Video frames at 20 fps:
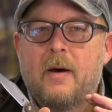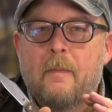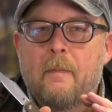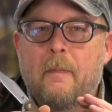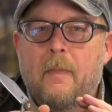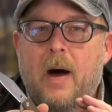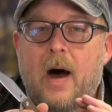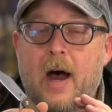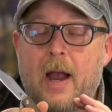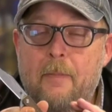
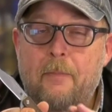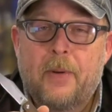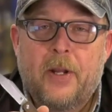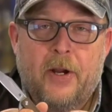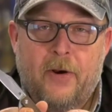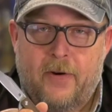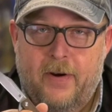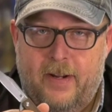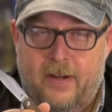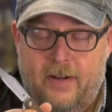
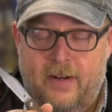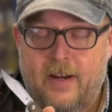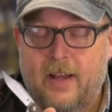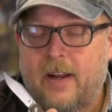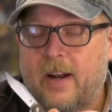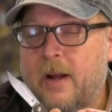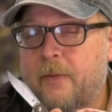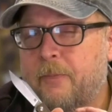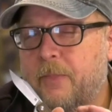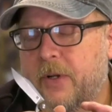Hyperion.
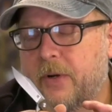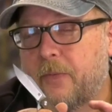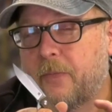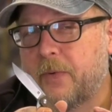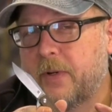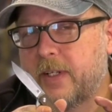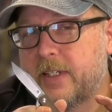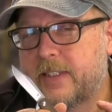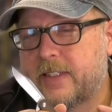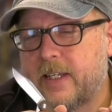And I'm going to
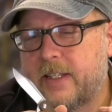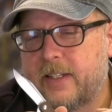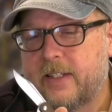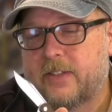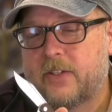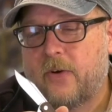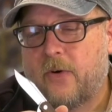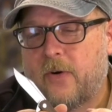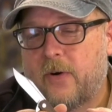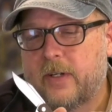really say
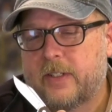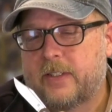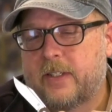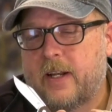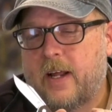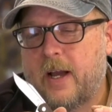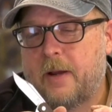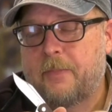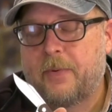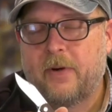this Artisan
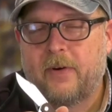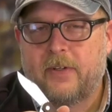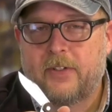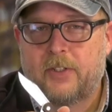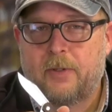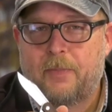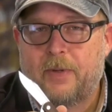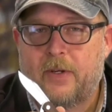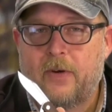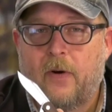Hyperion
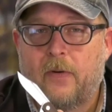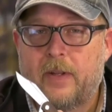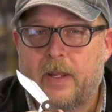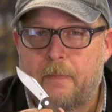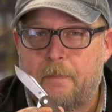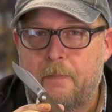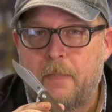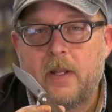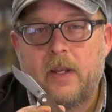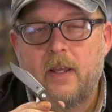should be called a
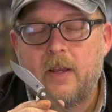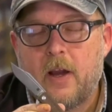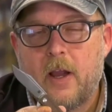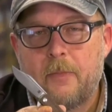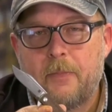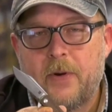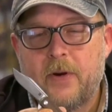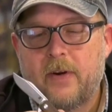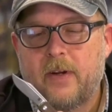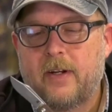mini
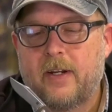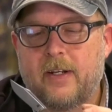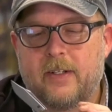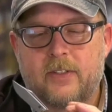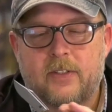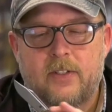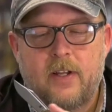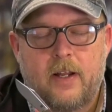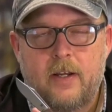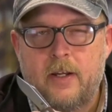Hyperion. It
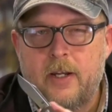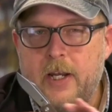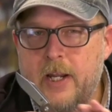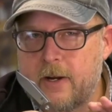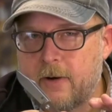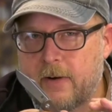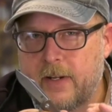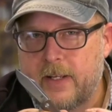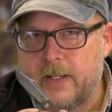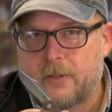is not
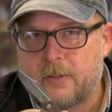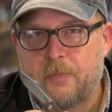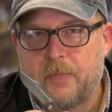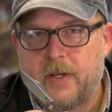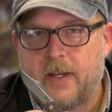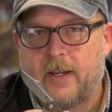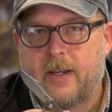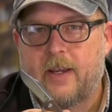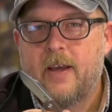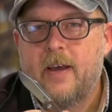nearly as
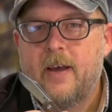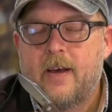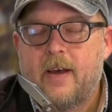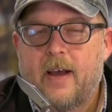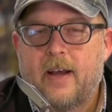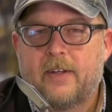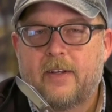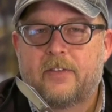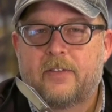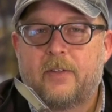big
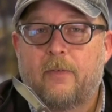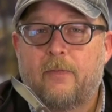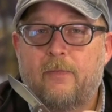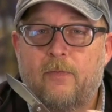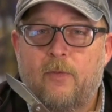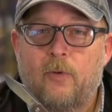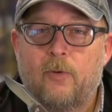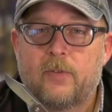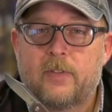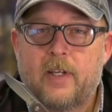as the
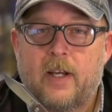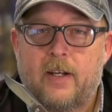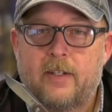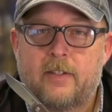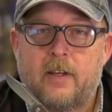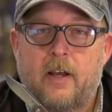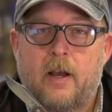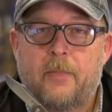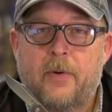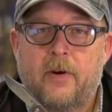full-size
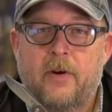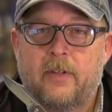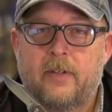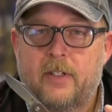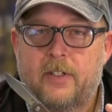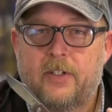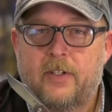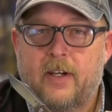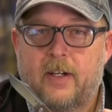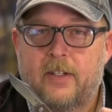Hyperion
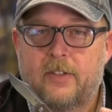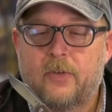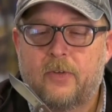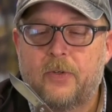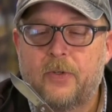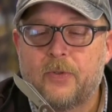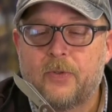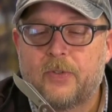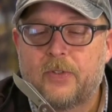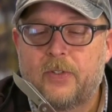that you guys are
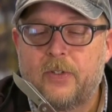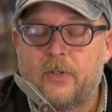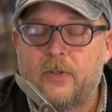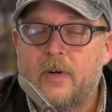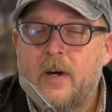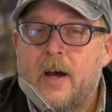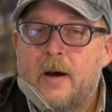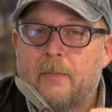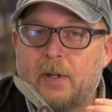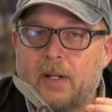used to.
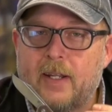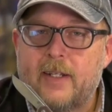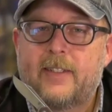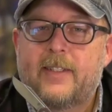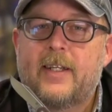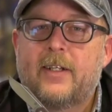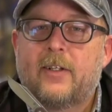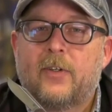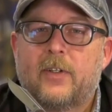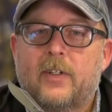But let's
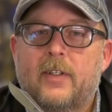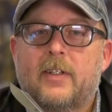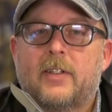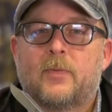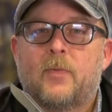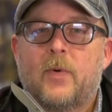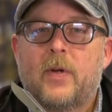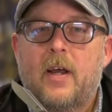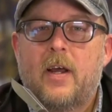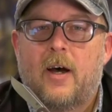take a look at this
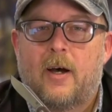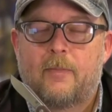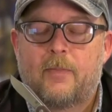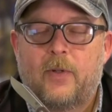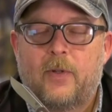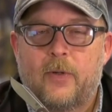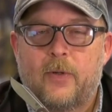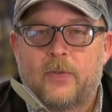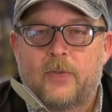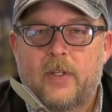one up
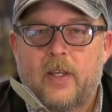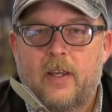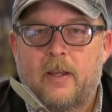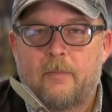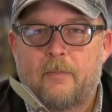close and